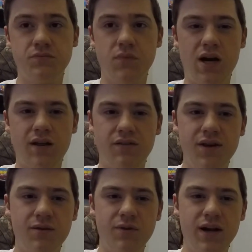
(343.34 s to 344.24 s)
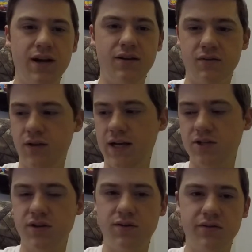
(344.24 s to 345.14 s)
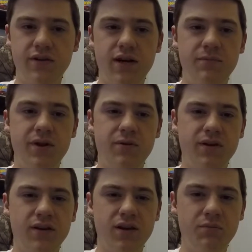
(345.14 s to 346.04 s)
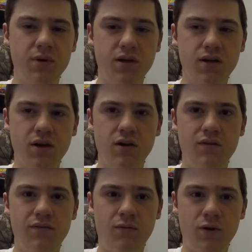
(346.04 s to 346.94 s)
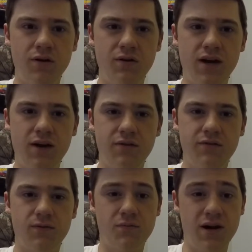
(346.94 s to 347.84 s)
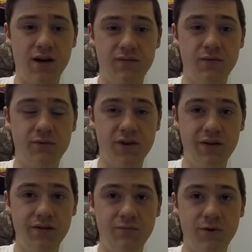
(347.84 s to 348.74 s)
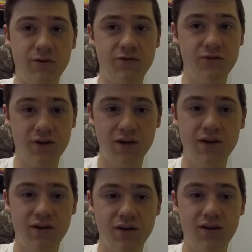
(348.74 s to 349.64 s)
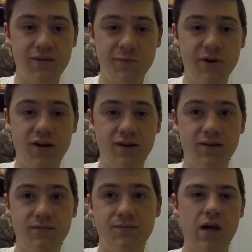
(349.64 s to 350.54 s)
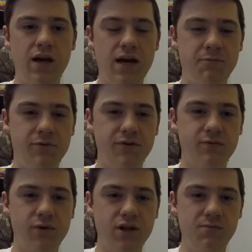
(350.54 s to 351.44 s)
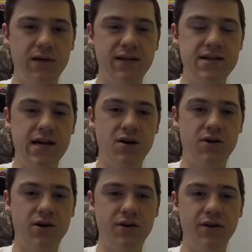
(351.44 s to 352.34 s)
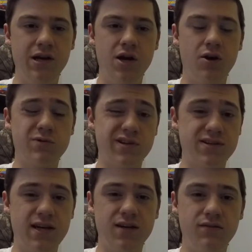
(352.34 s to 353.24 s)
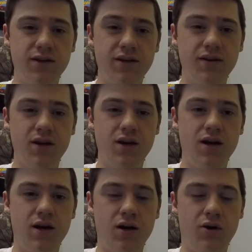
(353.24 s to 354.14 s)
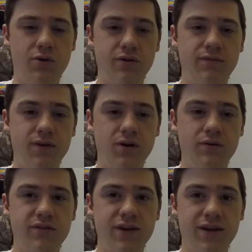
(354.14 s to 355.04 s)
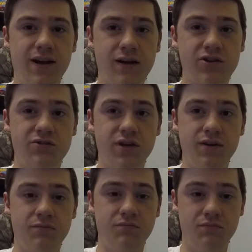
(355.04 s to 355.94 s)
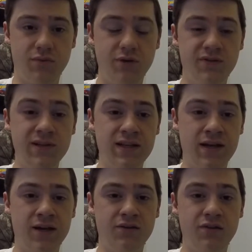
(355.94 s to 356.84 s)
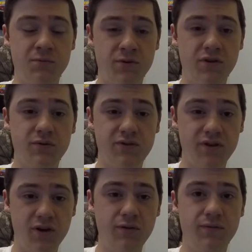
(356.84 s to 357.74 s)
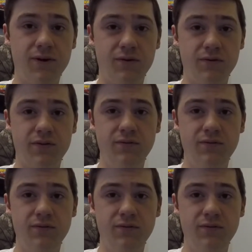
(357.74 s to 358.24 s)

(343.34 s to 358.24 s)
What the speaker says: I think when I actually looked it up, they were going to give me $400 for my iPhone 10, which that's pretty good. Apple is really big now on recycling older phones and actually using that to produce the new phones.